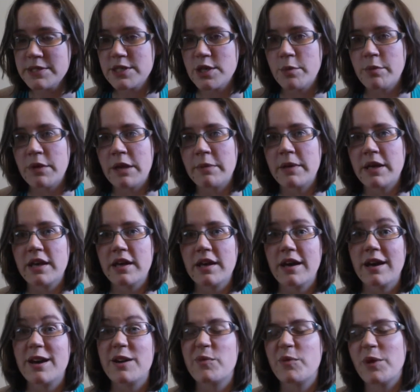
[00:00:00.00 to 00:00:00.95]
So maybe
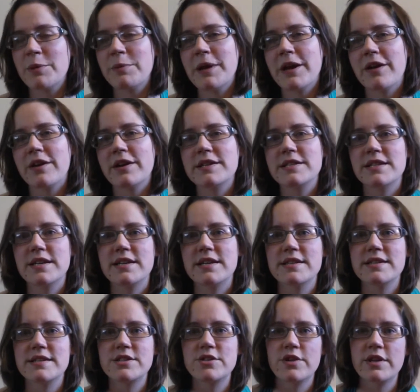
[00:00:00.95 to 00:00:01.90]
one parent
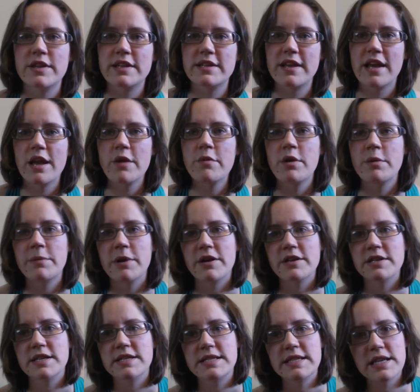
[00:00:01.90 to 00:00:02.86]
does during the day, one
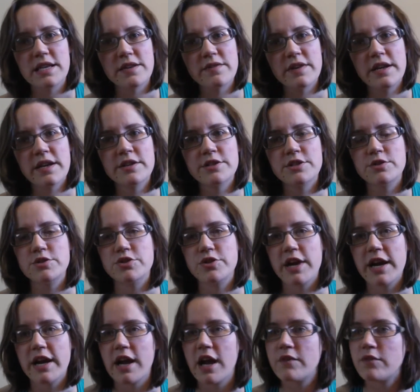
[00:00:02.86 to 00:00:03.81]
parent does the evenings, you
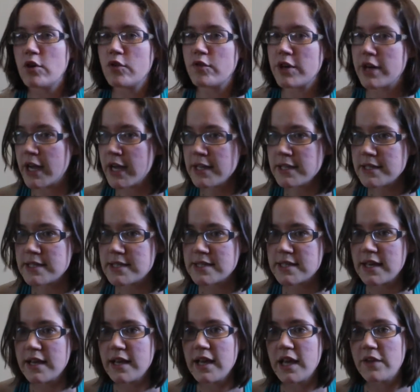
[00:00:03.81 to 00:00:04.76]
trade off
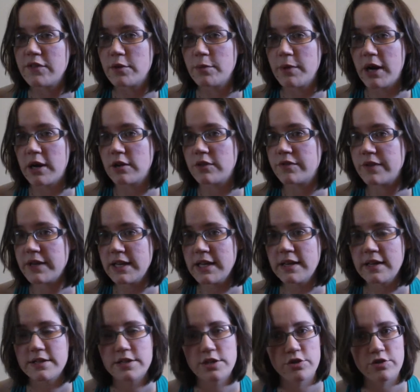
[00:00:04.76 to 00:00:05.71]
overnights. If you're bottle
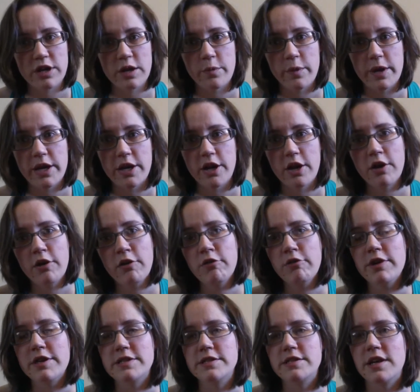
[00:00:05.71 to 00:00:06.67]
feeding, it's a great way to go
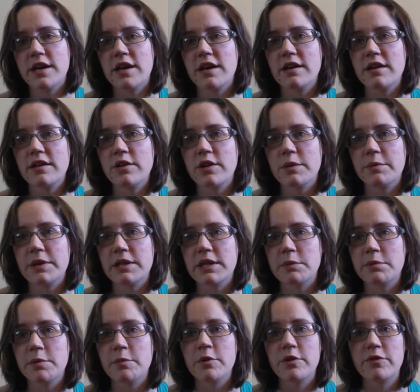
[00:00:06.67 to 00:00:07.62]
because you can be a
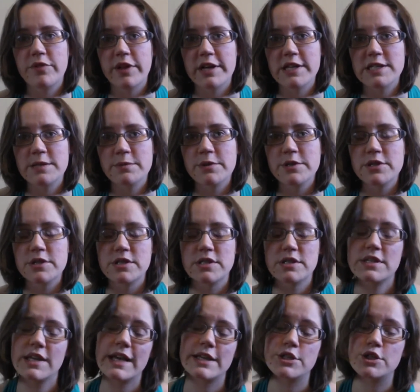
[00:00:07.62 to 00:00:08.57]
little bit more flexible
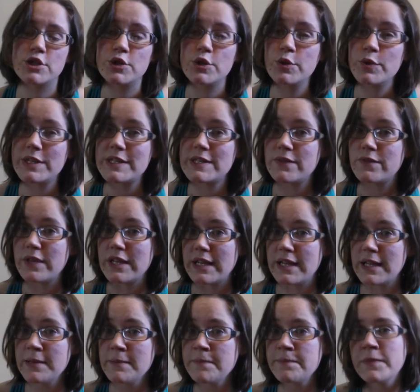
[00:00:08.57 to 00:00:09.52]
as to who is
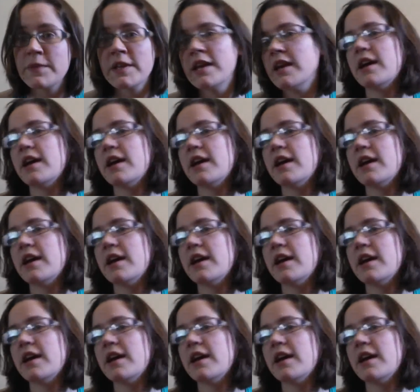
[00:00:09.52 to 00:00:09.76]
feeding.